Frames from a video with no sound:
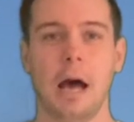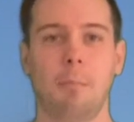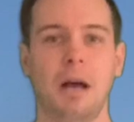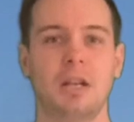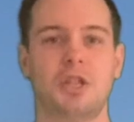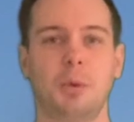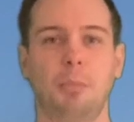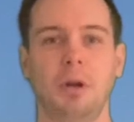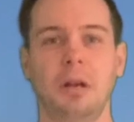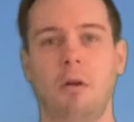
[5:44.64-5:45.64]
I managed to
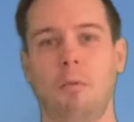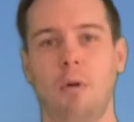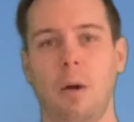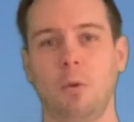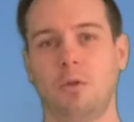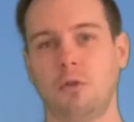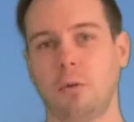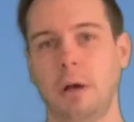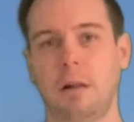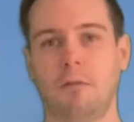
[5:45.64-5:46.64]
put in around
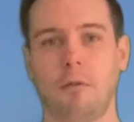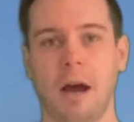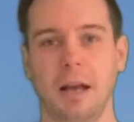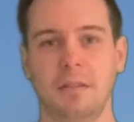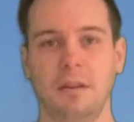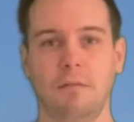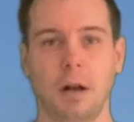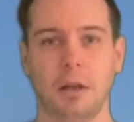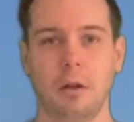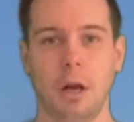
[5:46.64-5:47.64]
12 rides in
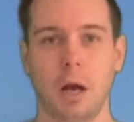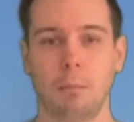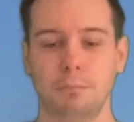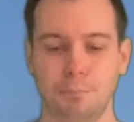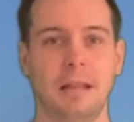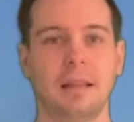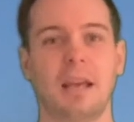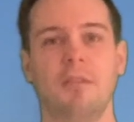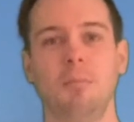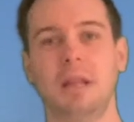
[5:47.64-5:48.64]
Valkyria. That
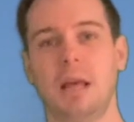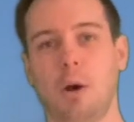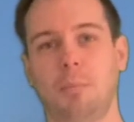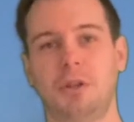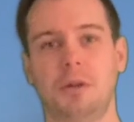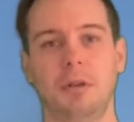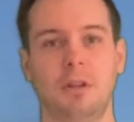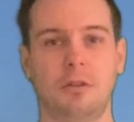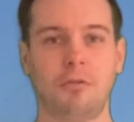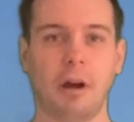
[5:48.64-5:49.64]
gave me the
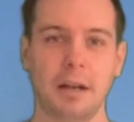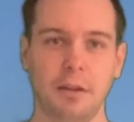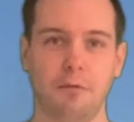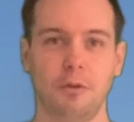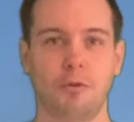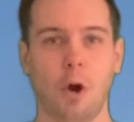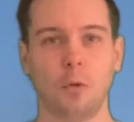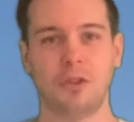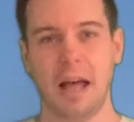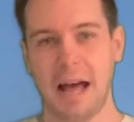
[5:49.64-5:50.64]
opportunity to try different
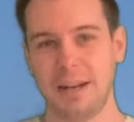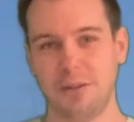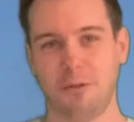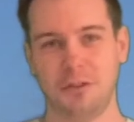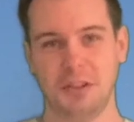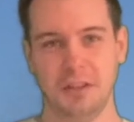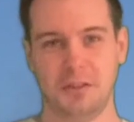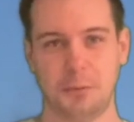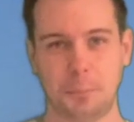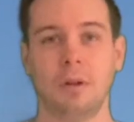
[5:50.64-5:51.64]
rows and different
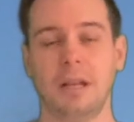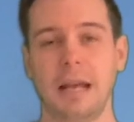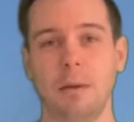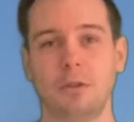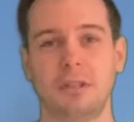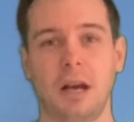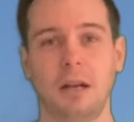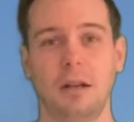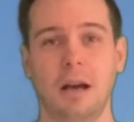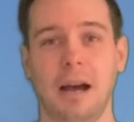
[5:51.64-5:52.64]
seats. When the day was
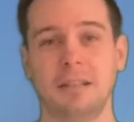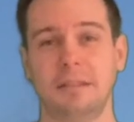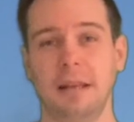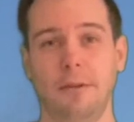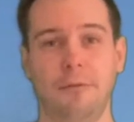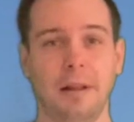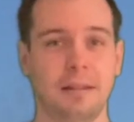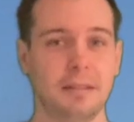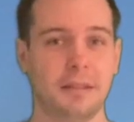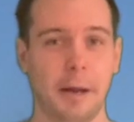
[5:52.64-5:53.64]
done, I still
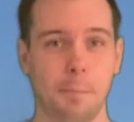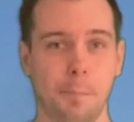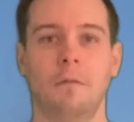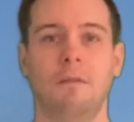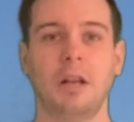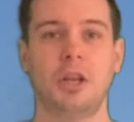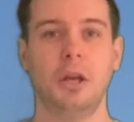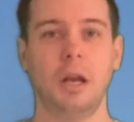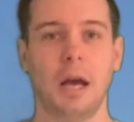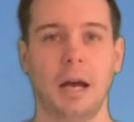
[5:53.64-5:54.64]
felt the same.
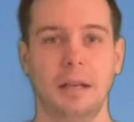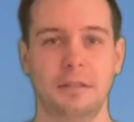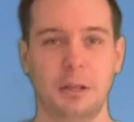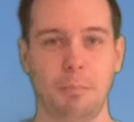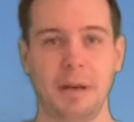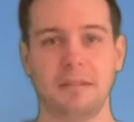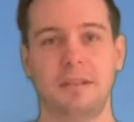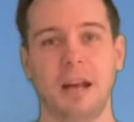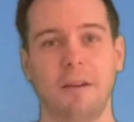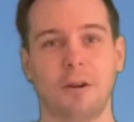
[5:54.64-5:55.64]
Valkyria is the
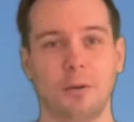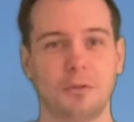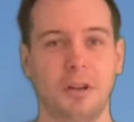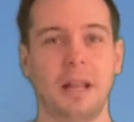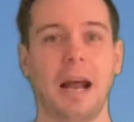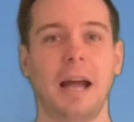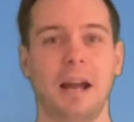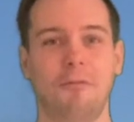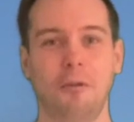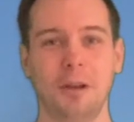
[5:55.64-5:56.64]
best dive coaster that I
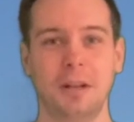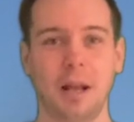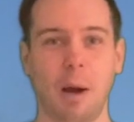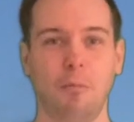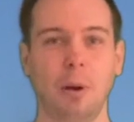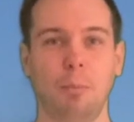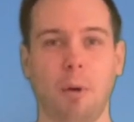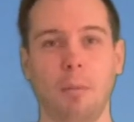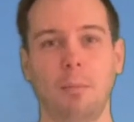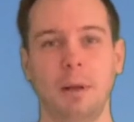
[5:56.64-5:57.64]
have ridden and will
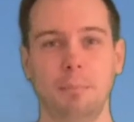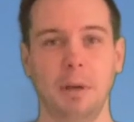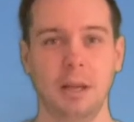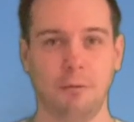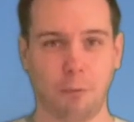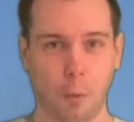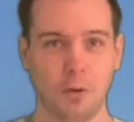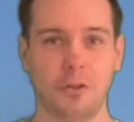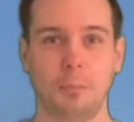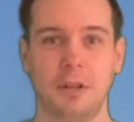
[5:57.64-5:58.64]
probably be for
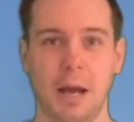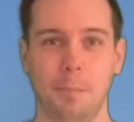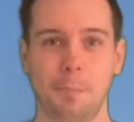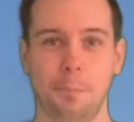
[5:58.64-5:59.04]
some time.